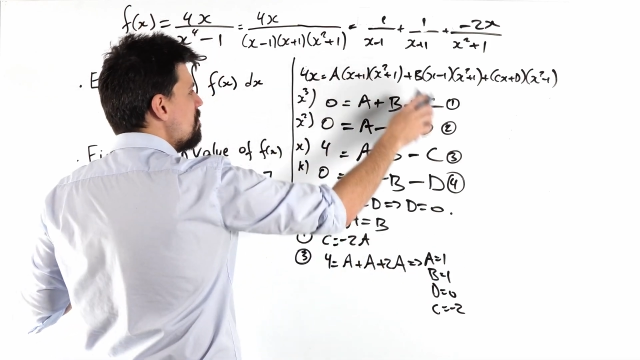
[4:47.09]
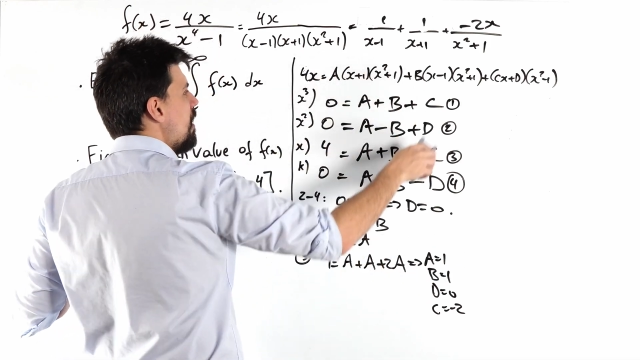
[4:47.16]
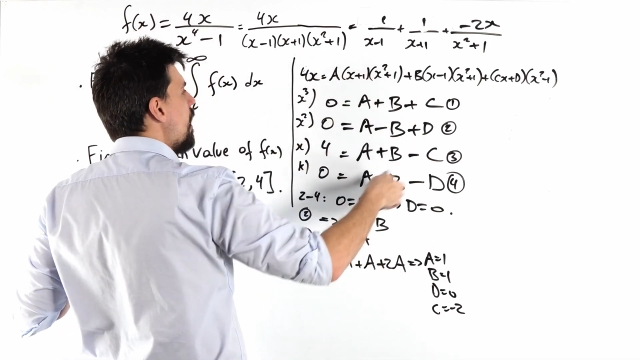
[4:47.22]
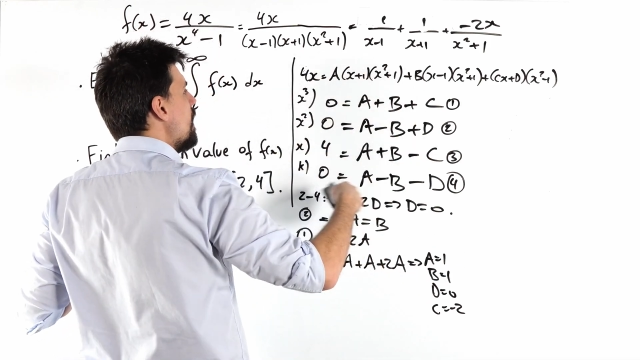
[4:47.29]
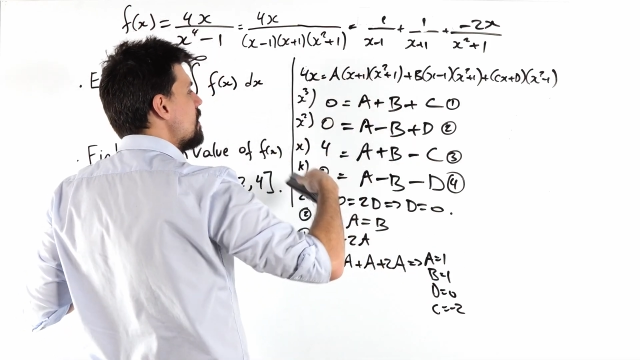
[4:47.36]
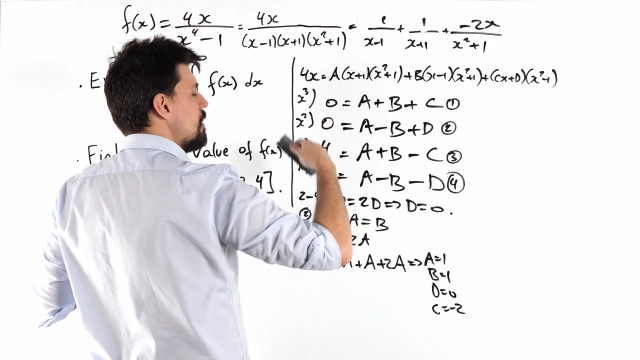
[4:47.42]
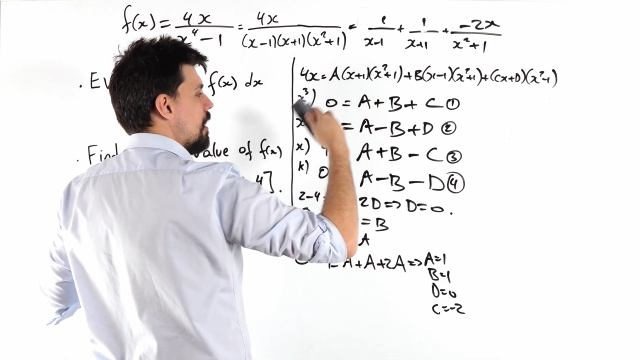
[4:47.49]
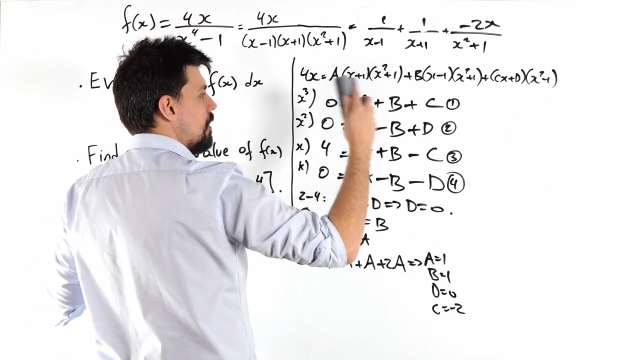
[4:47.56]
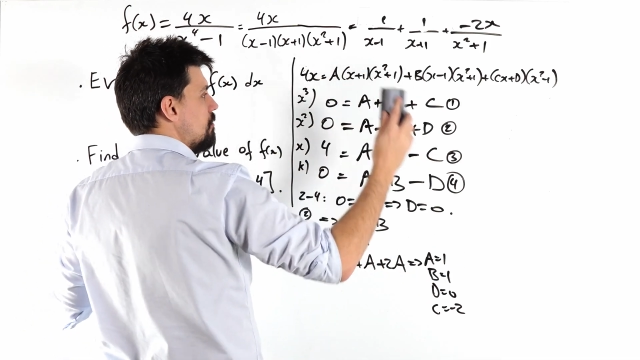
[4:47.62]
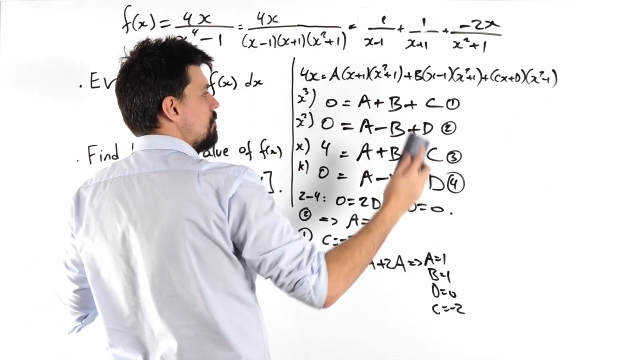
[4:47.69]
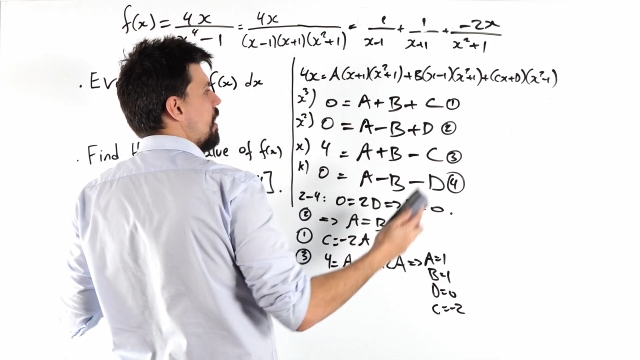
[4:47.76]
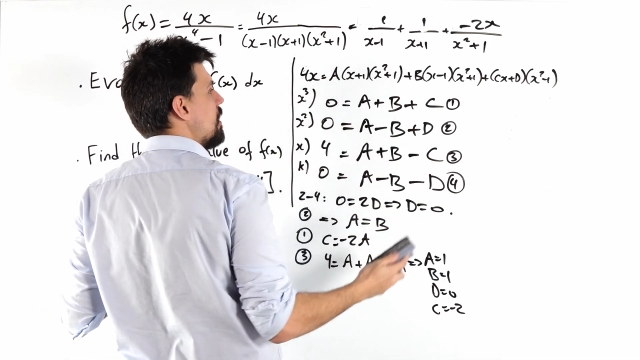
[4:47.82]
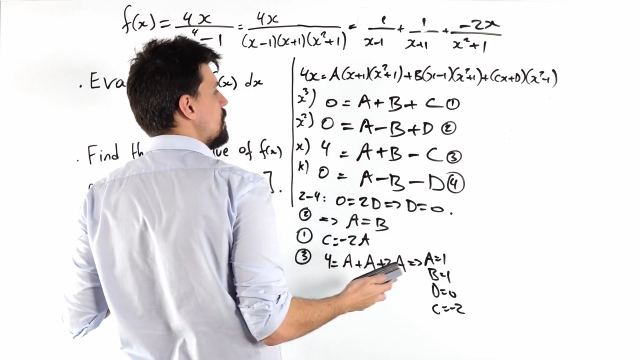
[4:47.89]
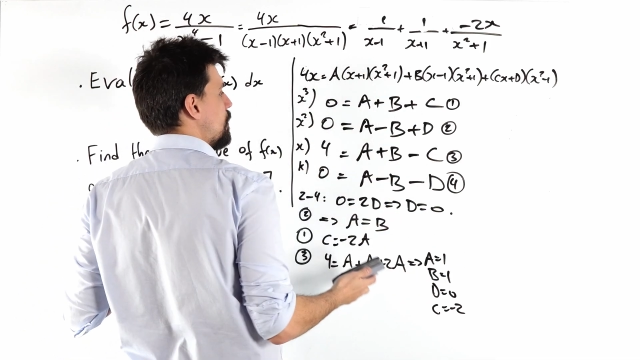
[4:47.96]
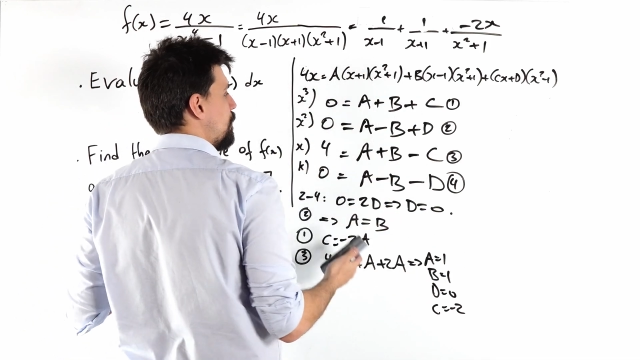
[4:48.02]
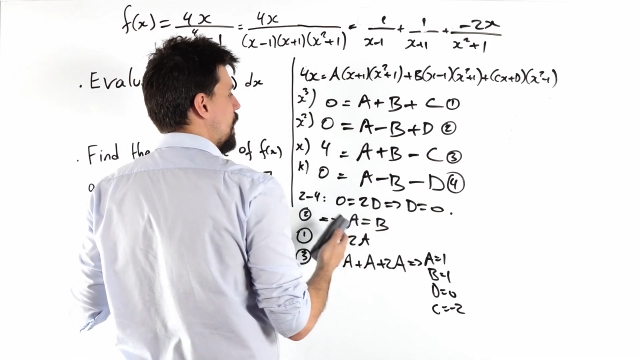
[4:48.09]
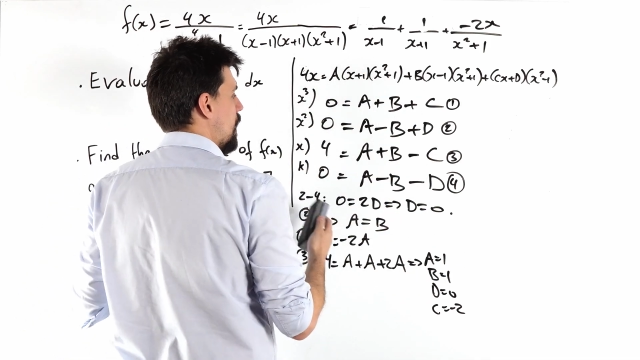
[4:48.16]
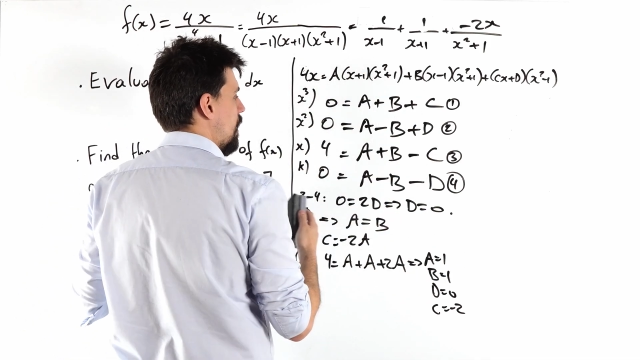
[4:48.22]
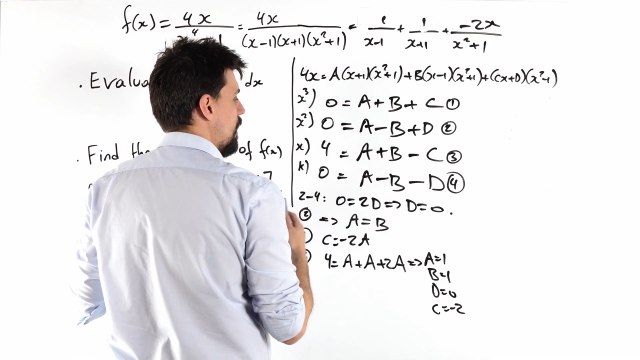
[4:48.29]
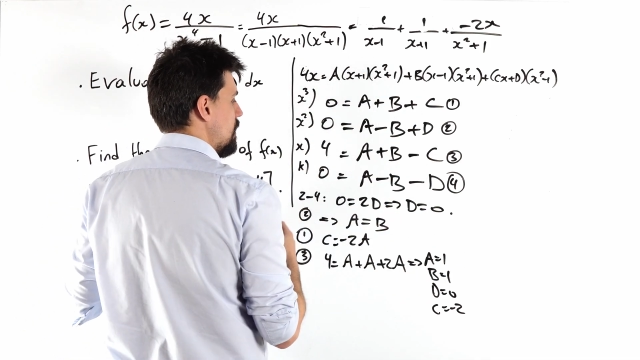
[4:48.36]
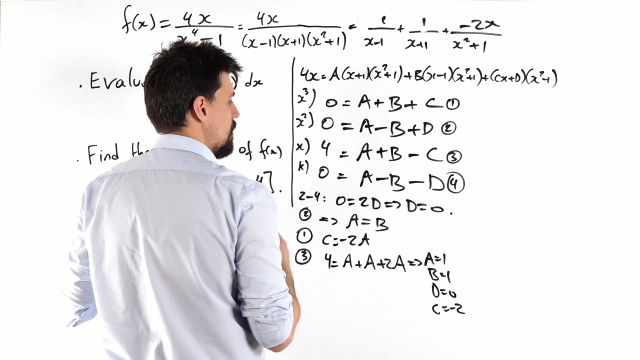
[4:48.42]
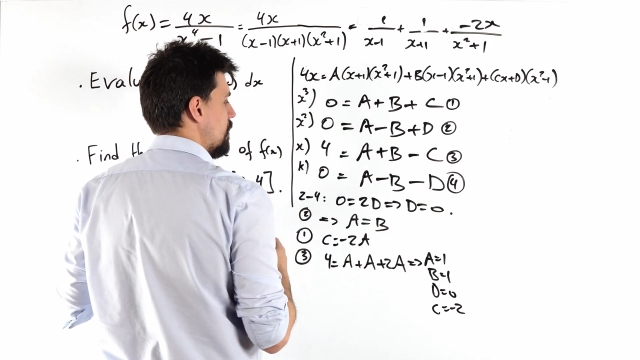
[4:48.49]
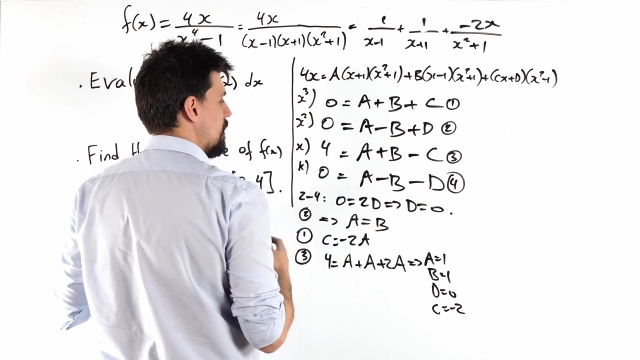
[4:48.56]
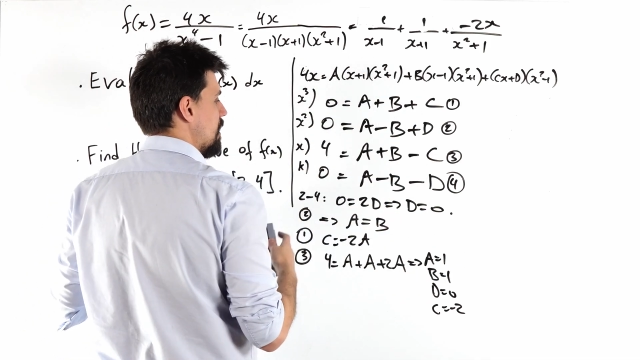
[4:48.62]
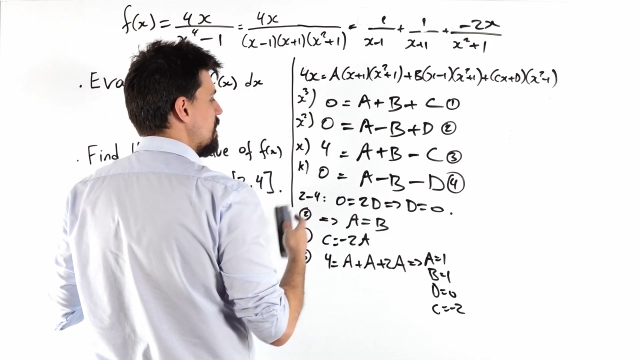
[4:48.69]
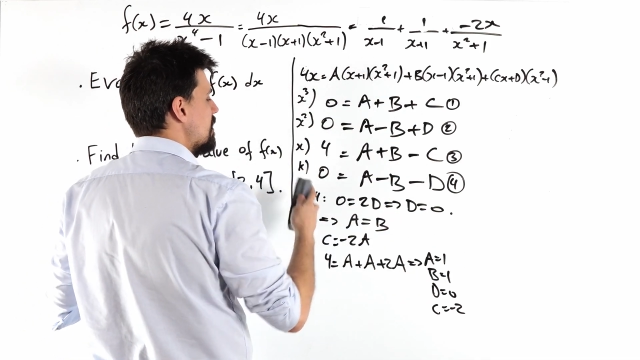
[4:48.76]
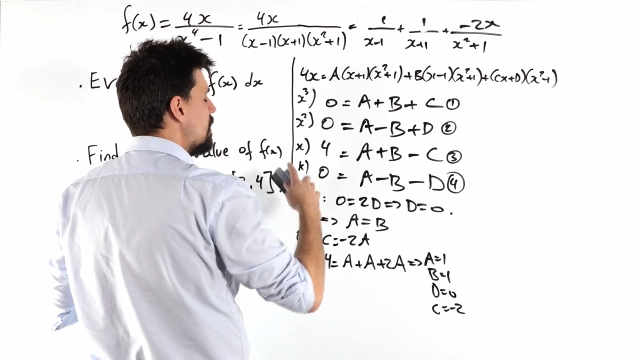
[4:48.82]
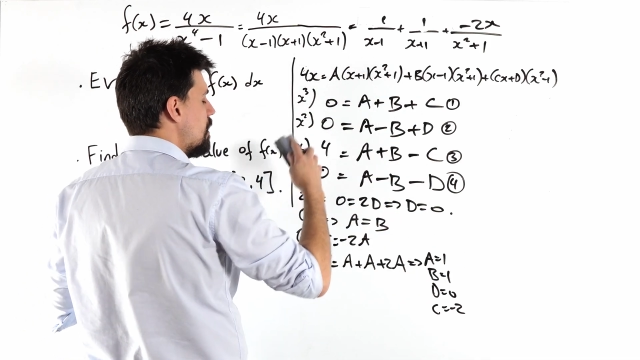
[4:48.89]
I didn't know, I just felt like doing this.